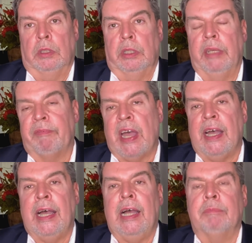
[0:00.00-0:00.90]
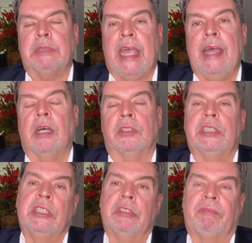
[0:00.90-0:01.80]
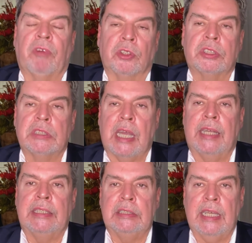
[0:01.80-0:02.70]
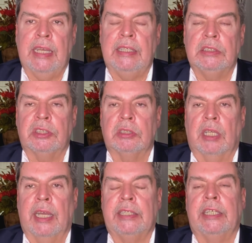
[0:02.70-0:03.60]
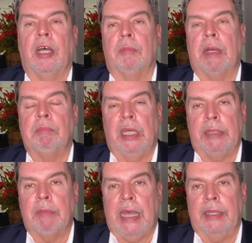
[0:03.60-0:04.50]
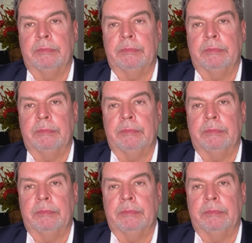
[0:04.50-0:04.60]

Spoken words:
If I opt out in the first 90 days, I get all my money back.